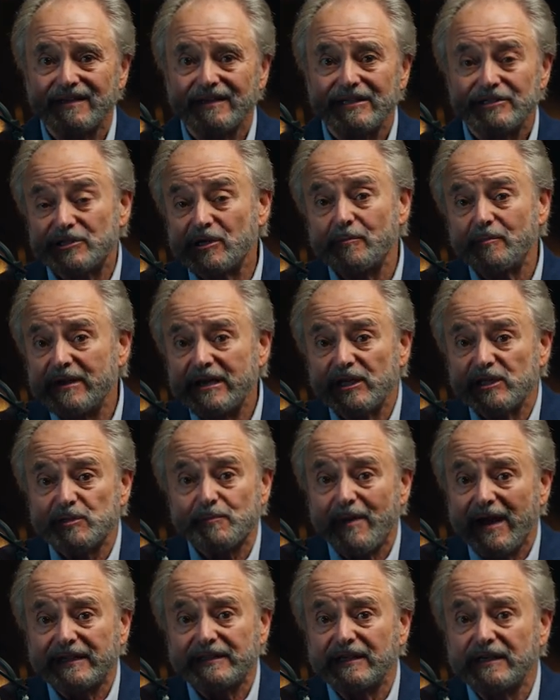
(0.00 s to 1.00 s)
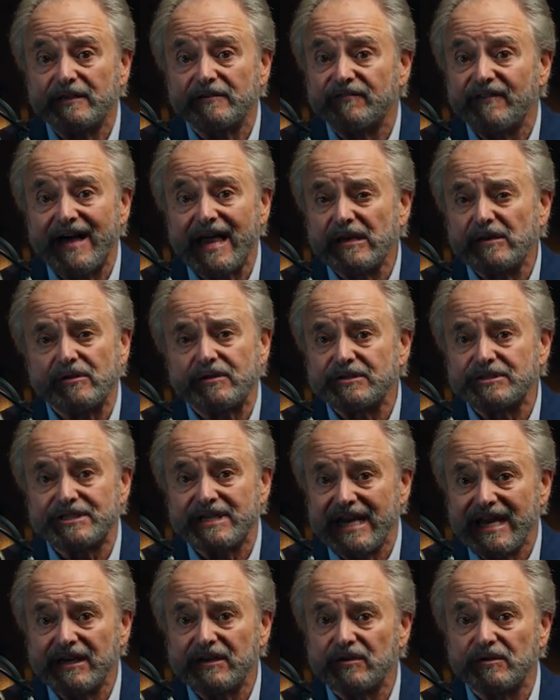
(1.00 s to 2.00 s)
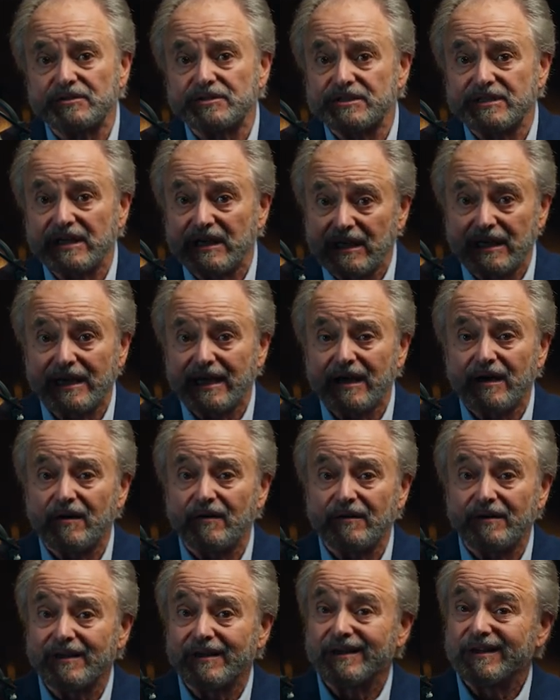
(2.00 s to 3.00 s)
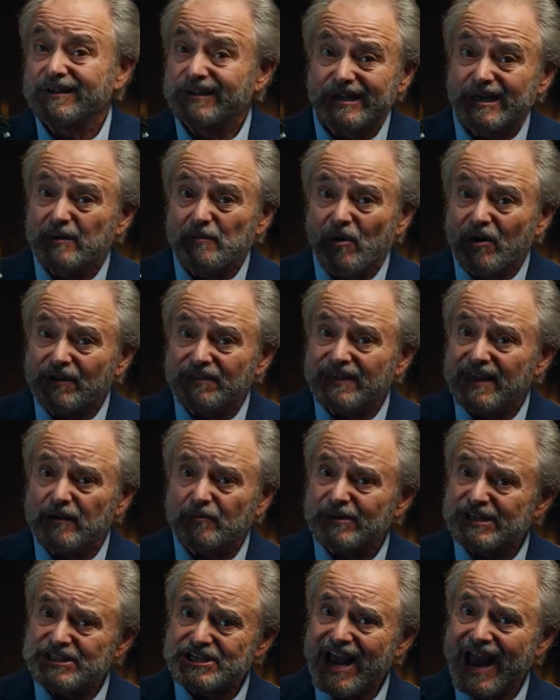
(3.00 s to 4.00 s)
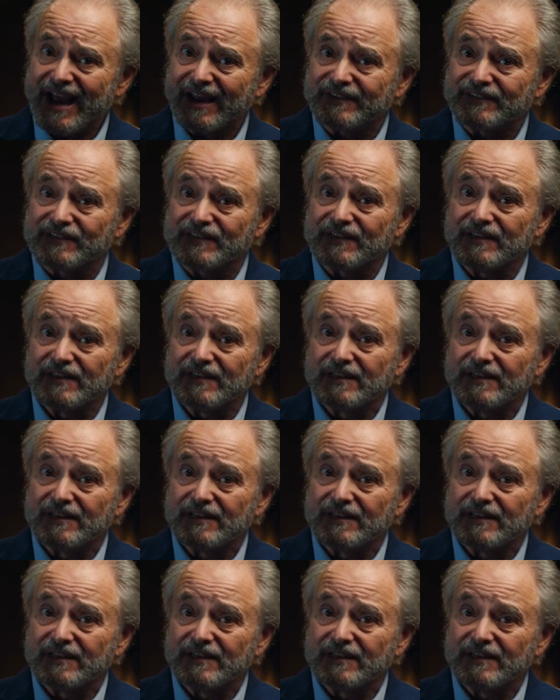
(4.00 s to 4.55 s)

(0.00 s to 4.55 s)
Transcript: should be expected to follow the standards declared in a book they reject.